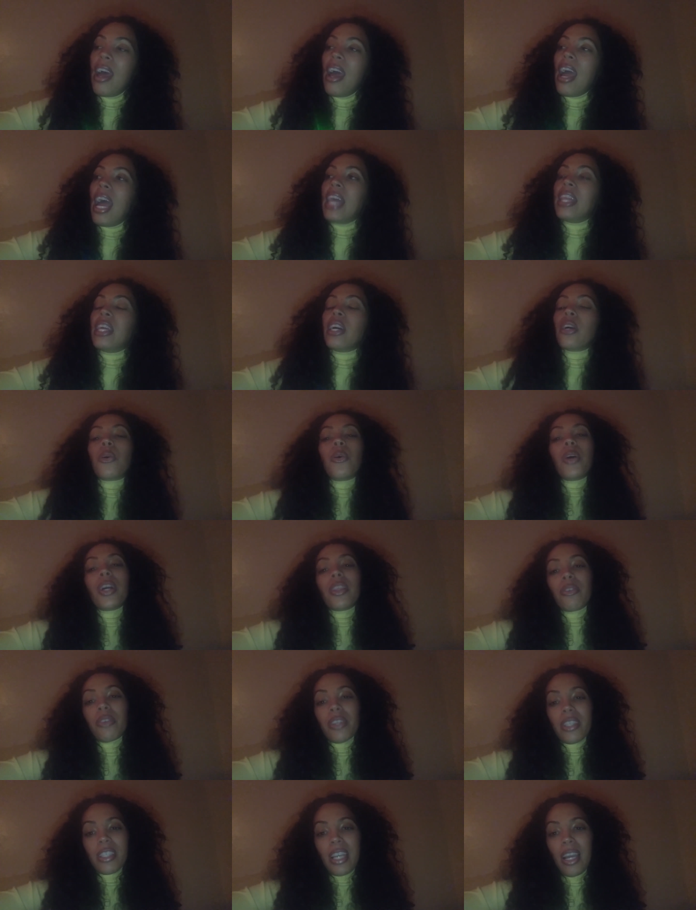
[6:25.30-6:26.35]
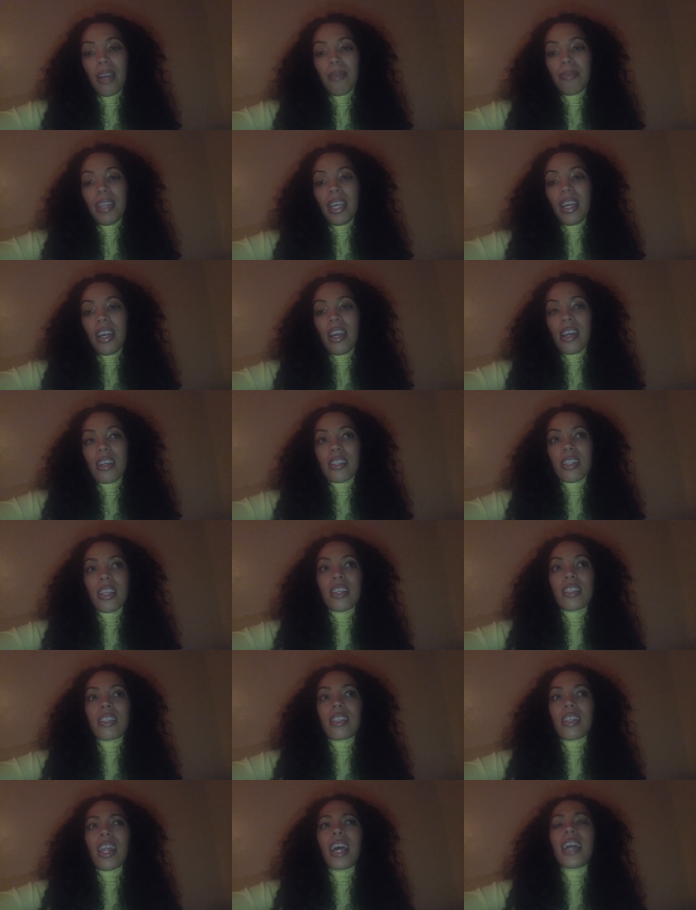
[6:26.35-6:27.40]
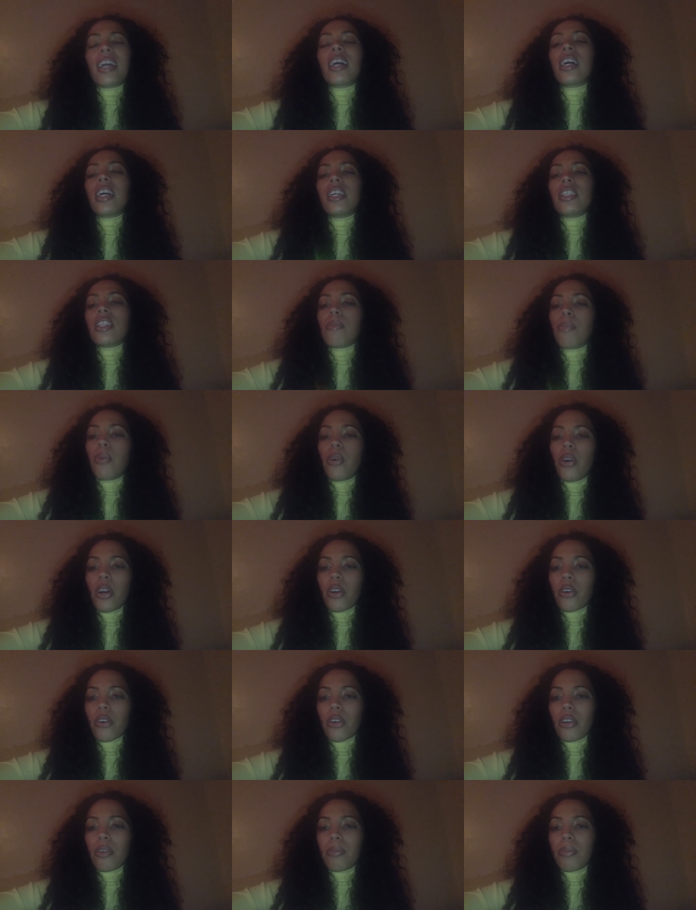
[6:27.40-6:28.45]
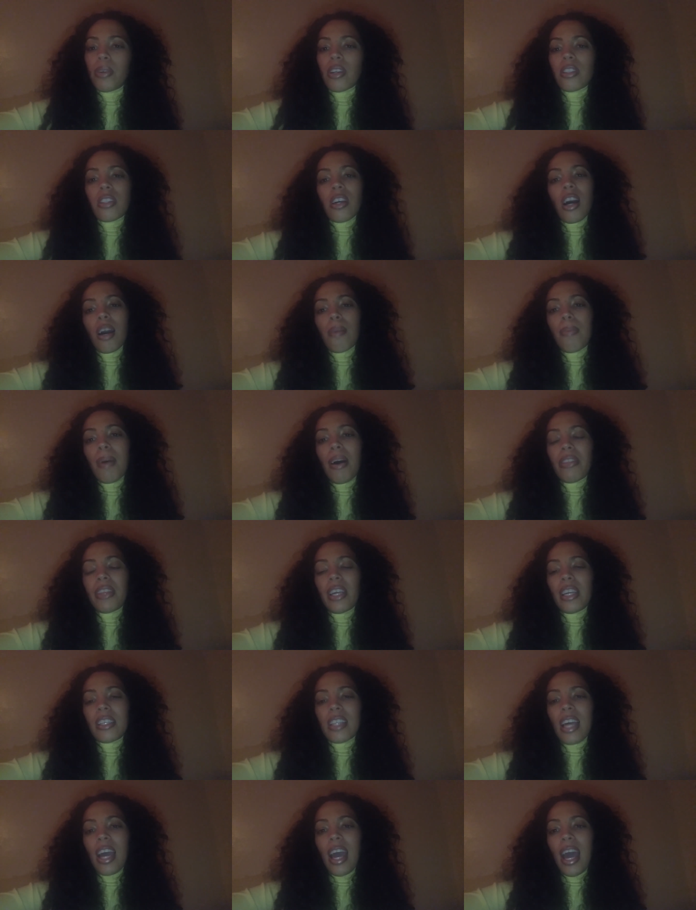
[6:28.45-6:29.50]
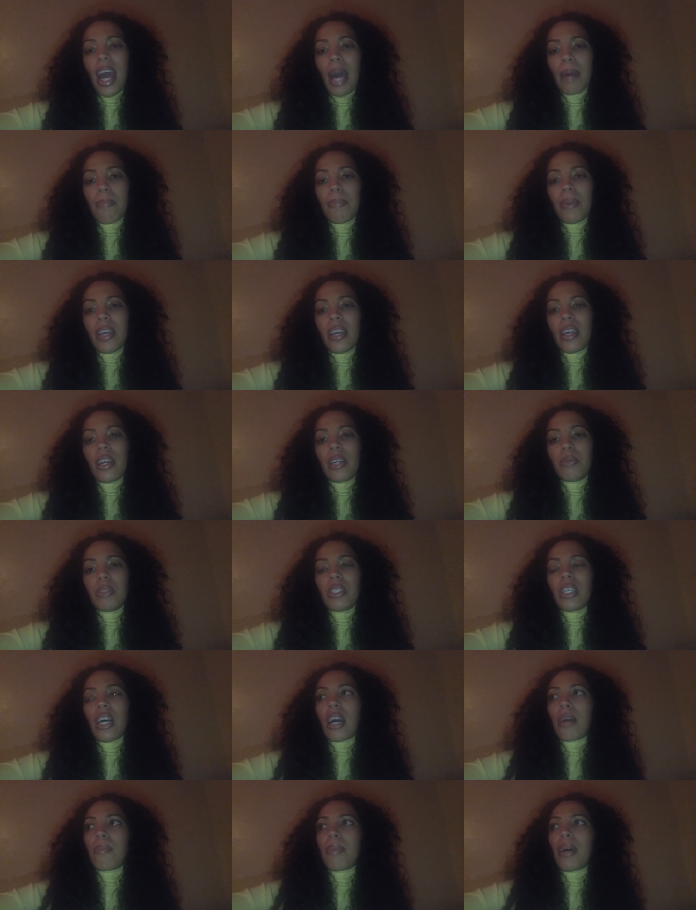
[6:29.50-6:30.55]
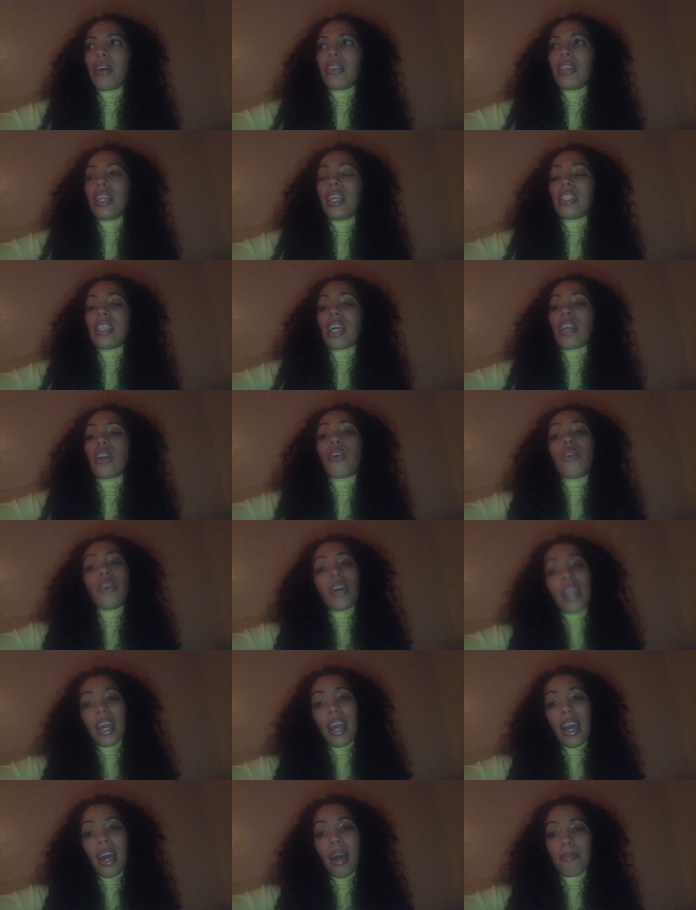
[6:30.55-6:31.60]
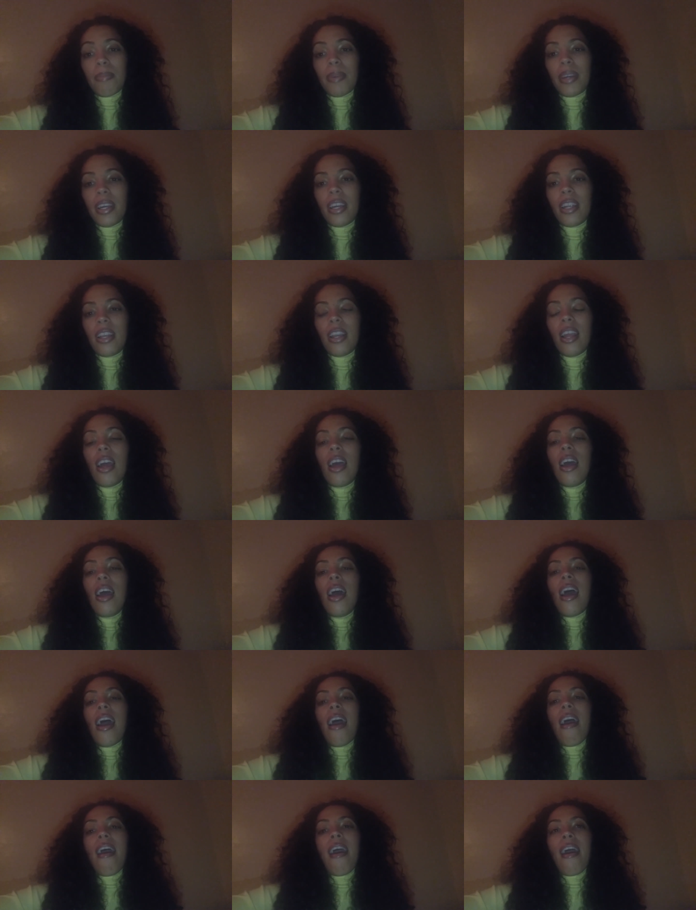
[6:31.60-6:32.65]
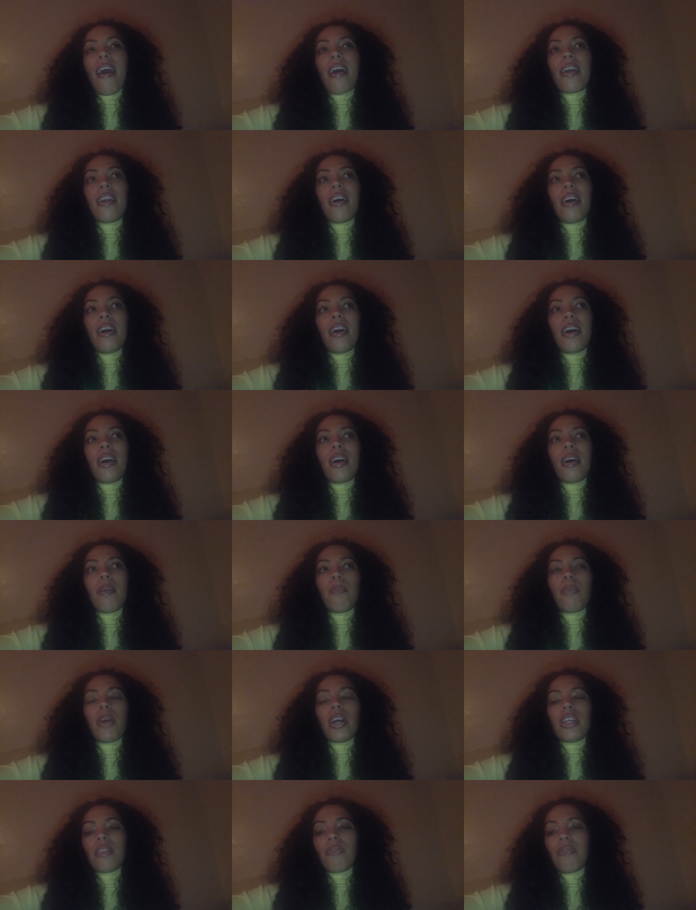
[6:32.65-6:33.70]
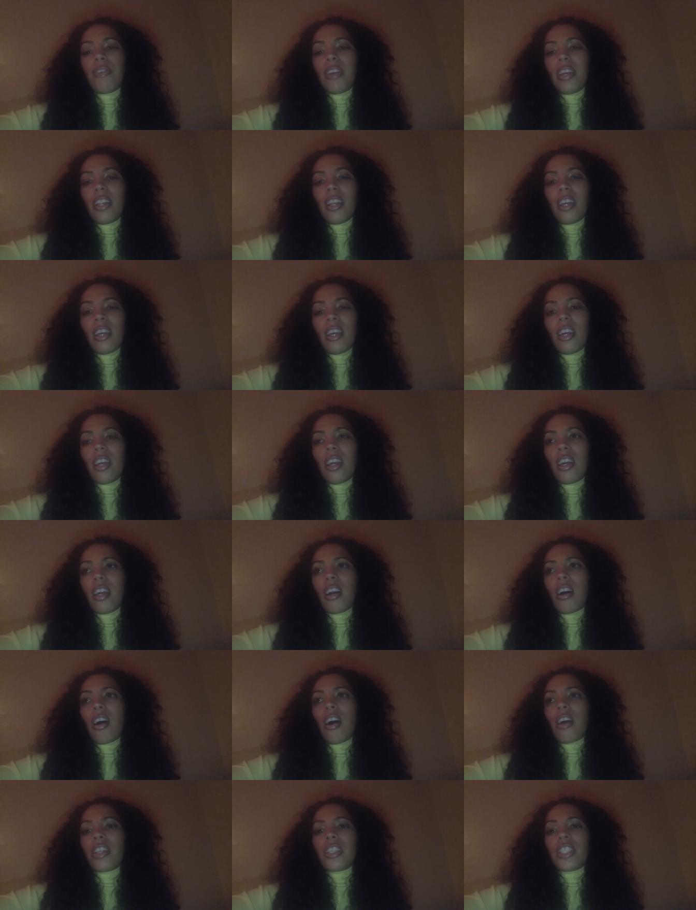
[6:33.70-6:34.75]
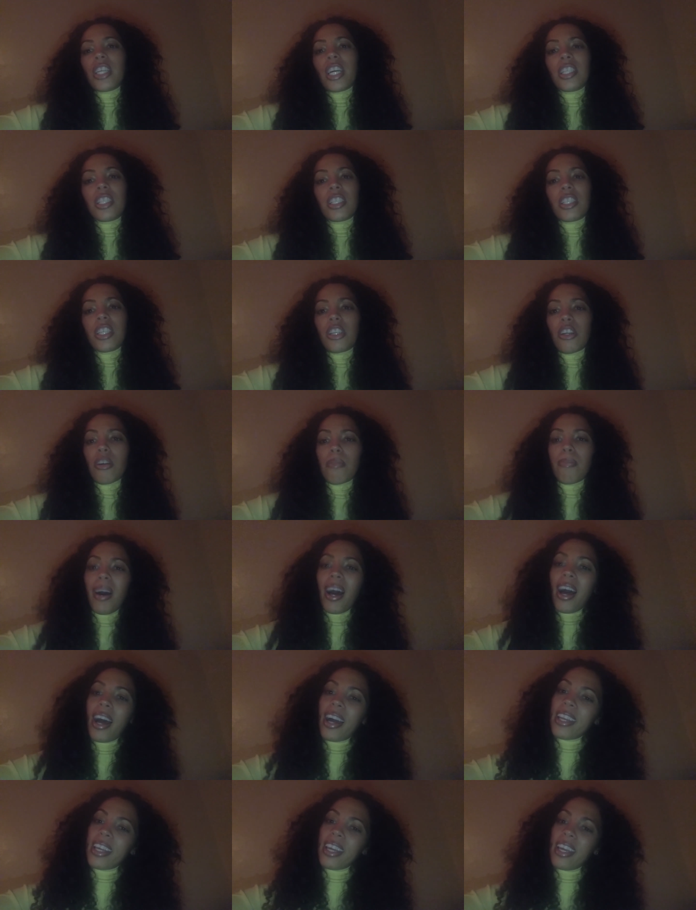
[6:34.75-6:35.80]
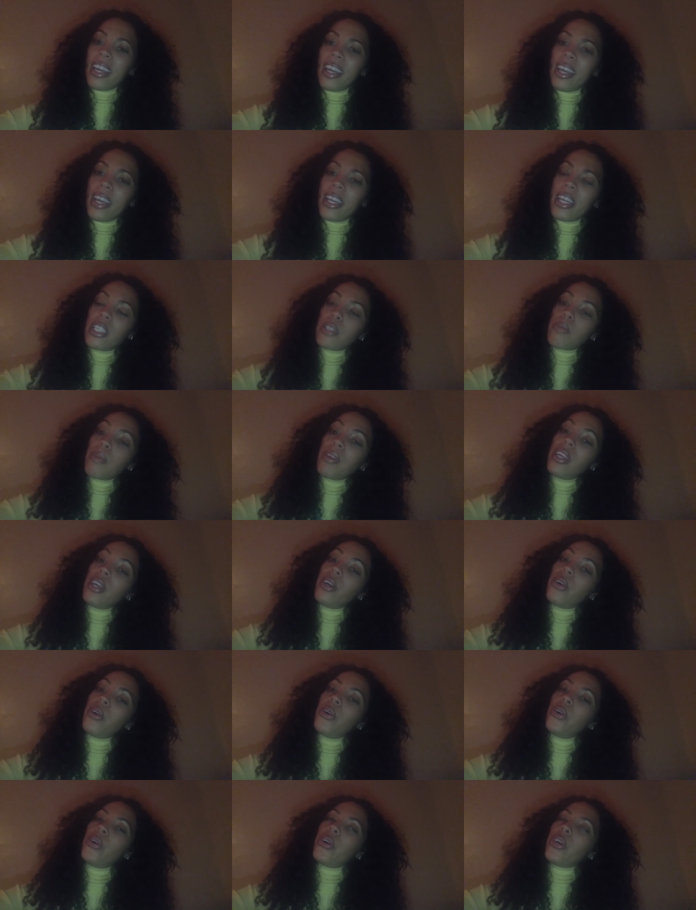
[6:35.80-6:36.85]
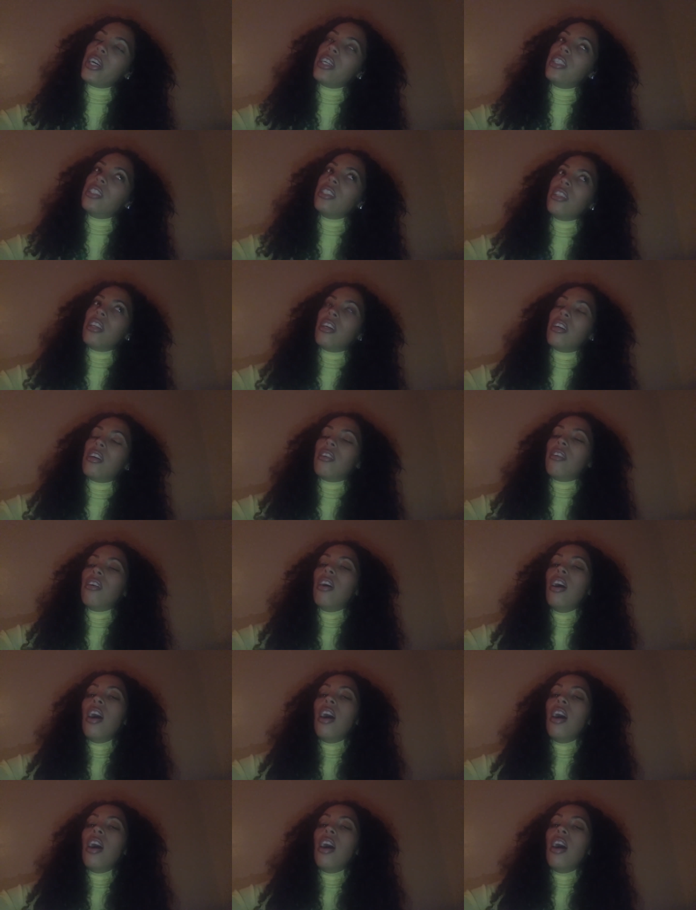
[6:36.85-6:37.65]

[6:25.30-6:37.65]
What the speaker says: and they're going through the same things, and it's like a good support group. You can talk about things that happen. We talk about things that are going to happen, and breastfeeding, all the changes in your body, and it's really cool because, you know,